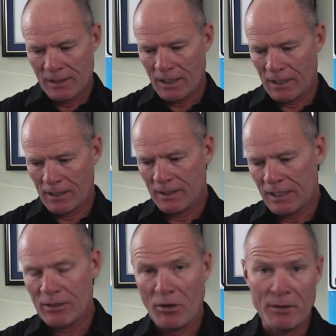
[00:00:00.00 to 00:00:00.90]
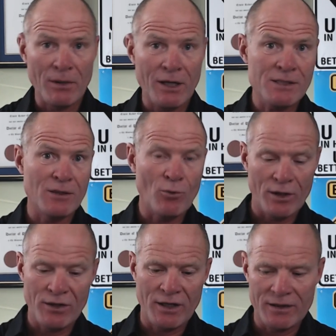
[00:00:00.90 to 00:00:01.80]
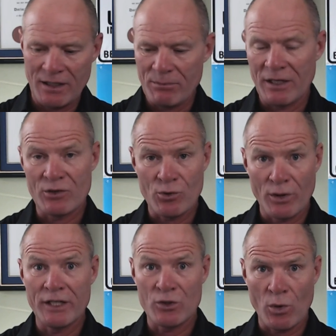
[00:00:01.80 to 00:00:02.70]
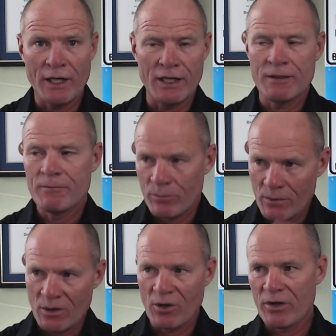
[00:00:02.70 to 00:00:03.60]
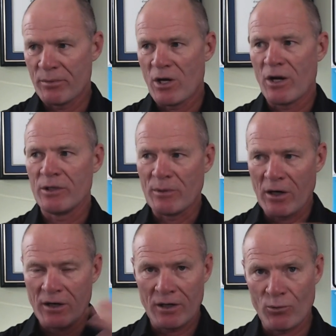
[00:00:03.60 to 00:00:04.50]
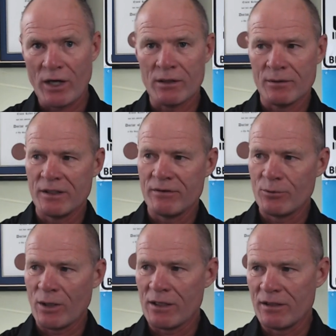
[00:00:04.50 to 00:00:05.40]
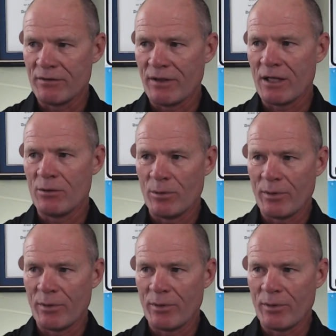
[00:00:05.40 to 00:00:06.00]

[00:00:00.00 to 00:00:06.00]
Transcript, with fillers: Elon Musk and whatnot, that by 2020 they're going to be on the market and readily available.